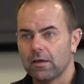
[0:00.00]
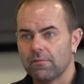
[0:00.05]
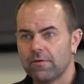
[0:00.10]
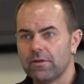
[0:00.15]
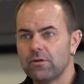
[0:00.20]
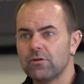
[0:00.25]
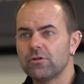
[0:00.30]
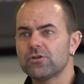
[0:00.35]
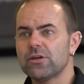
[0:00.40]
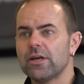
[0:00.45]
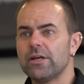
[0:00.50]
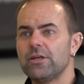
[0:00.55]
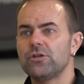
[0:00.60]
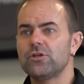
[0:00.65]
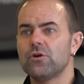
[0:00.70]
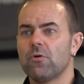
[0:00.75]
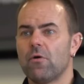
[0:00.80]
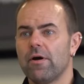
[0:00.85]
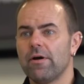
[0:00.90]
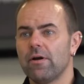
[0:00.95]
When you
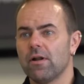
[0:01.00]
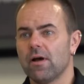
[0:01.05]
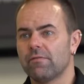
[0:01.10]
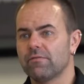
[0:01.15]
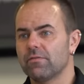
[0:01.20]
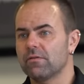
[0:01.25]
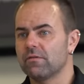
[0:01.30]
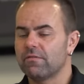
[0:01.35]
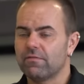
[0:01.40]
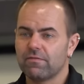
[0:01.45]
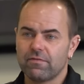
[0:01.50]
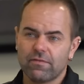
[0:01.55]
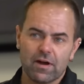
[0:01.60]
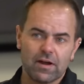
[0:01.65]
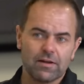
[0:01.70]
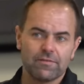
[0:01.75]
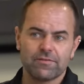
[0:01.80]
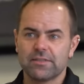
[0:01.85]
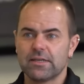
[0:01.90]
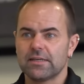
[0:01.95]
change your oil after
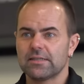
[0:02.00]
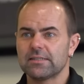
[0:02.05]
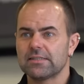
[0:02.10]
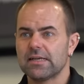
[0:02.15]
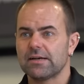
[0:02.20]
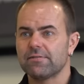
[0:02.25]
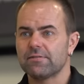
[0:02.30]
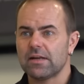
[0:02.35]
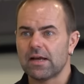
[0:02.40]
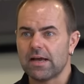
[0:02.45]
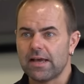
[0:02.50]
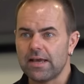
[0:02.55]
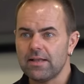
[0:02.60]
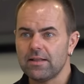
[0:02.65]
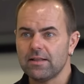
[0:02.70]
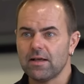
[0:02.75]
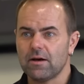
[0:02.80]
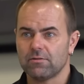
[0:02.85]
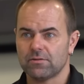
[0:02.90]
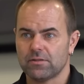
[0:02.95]
5, 6, 7,
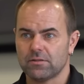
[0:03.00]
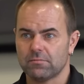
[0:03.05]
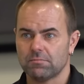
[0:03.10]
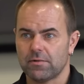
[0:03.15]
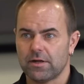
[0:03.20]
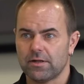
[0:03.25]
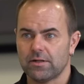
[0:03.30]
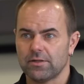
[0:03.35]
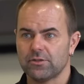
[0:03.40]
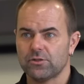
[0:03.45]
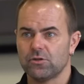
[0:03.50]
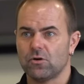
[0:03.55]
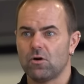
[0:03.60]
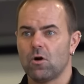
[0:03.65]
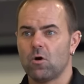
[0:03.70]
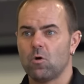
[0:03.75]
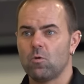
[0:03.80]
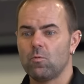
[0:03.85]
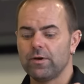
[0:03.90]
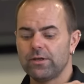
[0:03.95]
8,000 miles, you
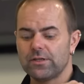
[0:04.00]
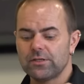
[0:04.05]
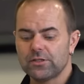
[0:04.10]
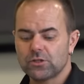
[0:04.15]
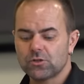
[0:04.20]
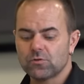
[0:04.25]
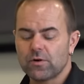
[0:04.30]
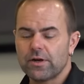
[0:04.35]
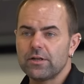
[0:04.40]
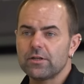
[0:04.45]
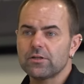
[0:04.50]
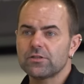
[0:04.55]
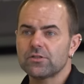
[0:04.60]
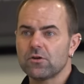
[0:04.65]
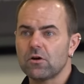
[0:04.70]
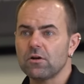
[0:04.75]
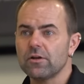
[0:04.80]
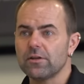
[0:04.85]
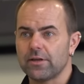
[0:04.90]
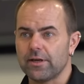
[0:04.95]
always drain the
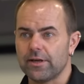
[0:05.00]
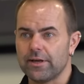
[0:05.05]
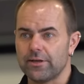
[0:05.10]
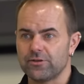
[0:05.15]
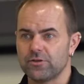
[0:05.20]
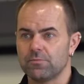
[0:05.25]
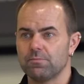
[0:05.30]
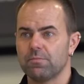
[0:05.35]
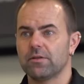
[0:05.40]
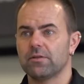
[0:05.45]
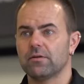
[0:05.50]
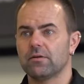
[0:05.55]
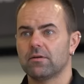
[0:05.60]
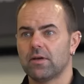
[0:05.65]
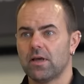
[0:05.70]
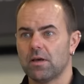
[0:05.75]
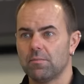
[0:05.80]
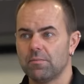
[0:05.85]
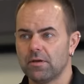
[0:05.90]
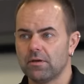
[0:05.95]
solid agent, but the
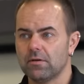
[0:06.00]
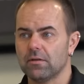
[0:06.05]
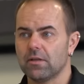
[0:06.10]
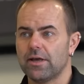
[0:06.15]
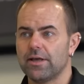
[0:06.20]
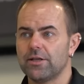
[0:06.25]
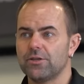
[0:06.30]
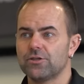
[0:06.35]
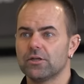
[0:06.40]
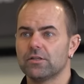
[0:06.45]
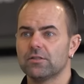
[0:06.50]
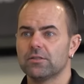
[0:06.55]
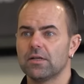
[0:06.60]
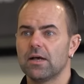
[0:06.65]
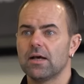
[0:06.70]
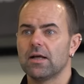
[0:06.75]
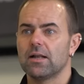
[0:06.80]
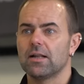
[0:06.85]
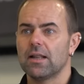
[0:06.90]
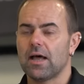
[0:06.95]
chemical agent
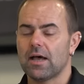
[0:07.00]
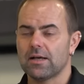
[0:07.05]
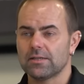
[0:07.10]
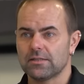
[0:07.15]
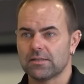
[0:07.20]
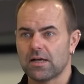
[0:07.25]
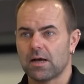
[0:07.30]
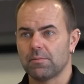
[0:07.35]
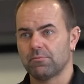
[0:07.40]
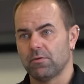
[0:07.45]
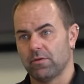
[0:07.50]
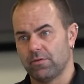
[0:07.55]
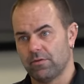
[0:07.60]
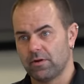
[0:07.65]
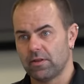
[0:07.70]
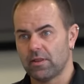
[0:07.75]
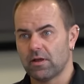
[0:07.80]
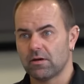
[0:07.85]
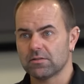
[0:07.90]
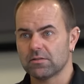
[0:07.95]
lasts up to
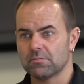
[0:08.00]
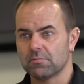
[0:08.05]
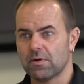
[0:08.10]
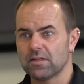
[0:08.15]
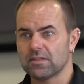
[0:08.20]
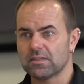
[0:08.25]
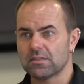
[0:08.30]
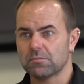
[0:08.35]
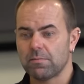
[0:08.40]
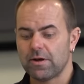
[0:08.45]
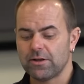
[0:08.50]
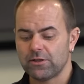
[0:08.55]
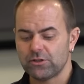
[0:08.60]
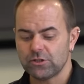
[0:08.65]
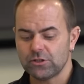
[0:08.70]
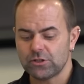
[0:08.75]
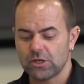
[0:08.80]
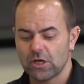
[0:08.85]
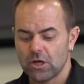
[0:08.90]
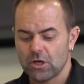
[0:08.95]
30,000 miles, as
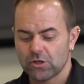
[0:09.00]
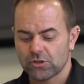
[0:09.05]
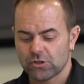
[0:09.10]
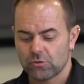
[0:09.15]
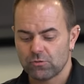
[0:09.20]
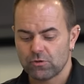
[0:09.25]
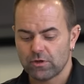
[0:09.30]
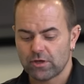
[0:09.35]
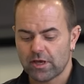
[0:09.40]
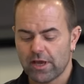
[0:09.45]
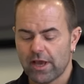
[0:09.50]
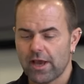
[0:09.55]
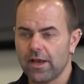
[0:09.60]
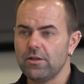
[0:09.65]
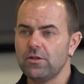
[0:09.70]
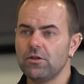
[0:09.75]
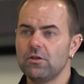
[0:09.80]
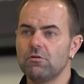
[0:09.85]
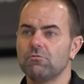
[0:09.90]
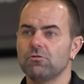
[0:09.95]
mentioned. So you
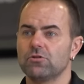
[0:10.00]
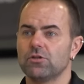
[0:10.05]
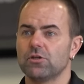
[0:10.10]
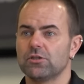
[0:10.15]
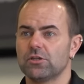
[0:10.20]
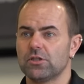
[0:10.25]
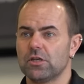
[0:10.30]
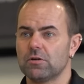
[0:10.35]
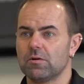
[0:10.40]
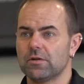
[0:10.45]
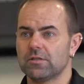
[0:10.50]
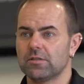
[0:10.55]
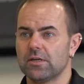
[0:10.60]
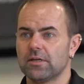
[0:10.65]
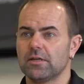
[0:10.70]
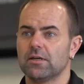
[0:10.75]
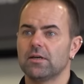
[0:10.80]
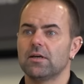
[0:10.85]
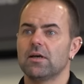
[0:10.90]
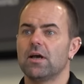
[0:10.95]
can use
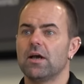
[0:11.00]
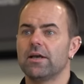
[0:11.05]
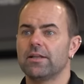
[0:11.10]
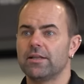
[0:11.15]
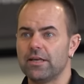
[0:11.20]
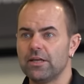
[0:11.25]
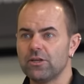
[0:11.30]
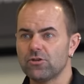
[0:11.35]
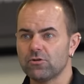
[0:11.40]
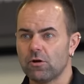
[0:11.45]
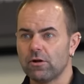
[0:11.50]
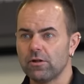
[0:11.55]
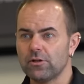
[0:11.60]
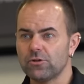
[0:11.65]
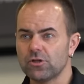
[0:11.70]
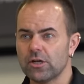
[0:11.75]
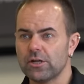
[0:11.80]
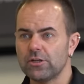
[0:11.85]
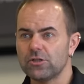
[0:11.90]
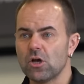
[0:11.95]
Ceratec at each oil
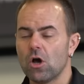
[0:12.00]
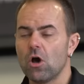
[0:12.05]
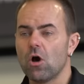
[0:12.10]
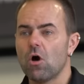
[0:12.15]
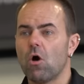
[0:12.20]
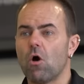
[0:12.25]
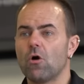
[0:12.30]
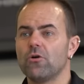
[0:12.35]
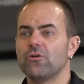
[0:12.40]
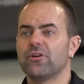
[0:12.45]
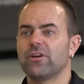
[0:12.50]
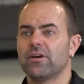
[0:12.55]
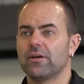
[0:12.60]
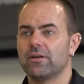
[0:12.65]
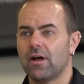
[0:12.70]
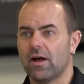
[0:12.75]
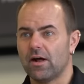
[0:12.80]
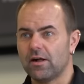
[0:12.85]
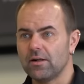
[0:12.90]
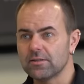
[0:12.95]
change, or you
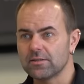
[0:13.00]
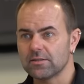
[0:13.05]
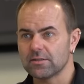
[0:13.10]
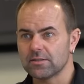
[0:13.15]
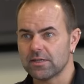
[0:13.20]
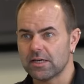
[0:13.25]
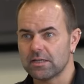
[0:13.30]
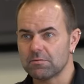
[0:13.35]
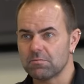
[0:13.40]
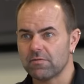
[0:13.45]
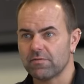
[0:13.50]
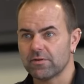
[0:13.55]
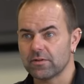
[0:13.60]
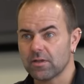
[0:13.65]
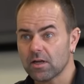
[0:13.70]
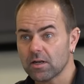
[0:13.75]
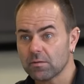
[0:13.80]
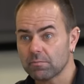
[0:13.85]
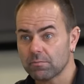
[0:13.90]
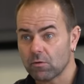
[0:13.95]
can alternate with
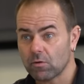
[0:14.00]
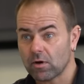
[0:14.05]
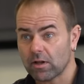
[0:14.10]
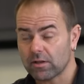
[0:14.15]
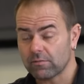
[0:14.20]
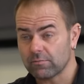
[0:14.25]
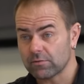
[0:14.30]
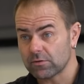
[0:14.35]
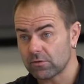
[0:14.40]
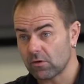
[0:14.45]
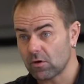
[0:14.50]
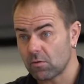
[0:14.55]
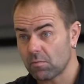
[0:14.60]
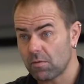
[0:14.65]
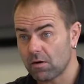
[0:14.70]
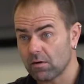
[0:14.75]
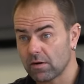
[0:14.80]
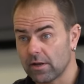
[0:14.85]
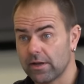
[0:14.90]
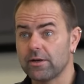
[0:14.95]
another product that we'll talk
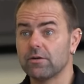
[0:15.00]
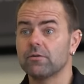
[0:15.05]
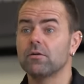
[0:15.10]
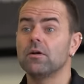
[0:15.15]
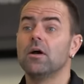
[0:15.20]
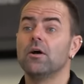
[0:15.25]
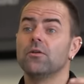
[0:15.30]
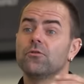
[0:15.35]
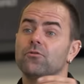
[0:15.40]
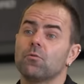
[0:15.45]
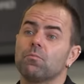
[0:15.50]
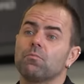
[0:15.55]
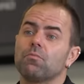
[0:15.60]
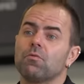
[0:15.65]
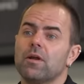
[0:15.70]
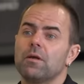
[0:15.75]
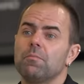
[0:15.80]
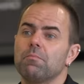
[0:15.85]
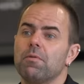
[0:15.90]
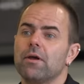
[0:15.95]
about later to
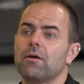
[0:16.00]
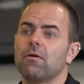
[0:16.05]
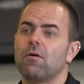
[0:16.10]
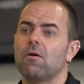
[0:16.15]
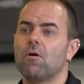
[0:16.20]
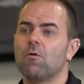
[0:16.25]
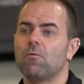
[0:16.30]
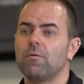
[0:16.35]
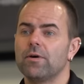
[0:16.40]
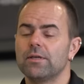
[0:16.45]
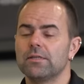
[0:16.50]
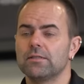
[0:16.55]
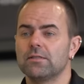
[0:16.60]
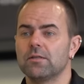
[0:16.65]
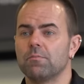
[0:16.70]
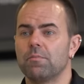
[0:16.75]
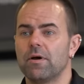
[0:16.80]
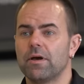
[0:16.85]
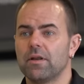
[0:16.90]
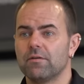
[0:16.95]
bring back always
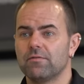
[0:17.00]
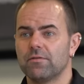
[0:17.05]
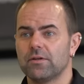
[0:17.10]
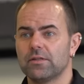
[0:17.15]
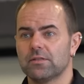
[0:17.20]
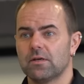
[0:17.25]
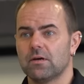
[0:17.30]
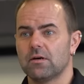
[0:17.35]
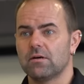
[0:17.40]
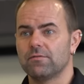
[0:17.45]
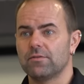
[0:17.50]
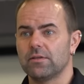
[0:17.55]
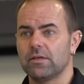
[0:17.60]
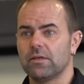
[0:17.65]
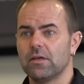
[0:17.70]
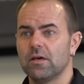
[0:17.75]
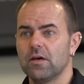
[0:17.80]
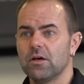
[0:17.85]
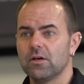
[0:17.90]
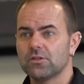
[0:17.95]
the benefits of
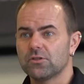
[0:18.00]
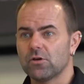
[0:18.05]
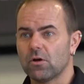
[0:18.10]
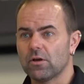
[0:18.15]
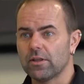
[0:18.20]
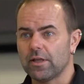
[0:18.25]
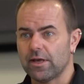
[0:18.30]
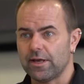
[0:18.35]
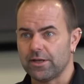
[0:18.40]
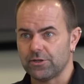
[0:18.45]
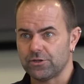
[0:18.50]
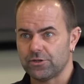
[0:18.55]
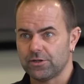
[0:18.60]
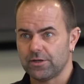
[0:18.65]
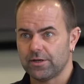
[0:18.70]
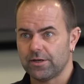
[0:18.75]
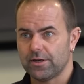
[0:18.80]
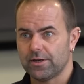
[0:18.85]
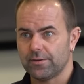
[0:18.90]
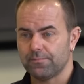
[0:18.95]
the solid agent
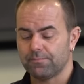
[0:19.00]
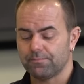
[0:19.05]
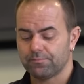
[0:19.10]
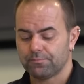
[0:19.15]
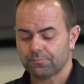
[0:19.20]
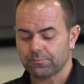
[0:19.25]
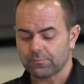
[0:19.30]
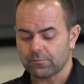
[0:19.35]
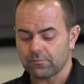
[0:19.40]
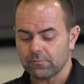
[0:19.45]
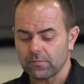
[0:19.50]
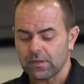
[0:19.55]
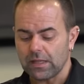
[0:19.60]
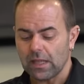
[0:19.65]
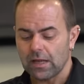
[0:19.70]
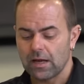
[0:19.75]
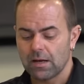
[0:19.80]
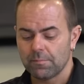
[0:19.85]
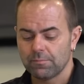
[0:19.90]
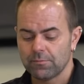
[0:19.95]

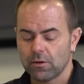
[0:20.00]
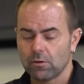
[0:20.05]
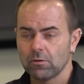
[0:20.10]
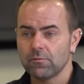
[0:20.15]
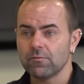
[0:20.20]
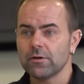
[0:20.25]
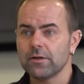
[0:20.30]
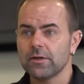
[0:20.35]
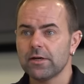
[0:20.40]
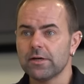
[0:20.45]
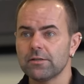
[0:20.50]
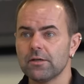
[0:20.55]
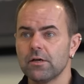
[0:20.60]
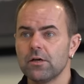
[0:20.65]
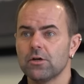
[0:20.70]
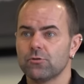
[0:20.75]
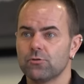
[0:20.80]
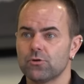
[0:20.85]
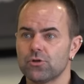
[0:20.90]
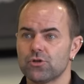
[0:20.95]
again. Don't forget
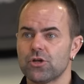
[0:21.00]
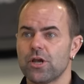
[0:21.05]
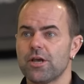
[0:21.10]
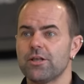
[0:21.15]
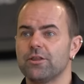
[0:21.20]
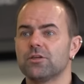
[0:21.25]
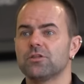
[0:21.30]
to shake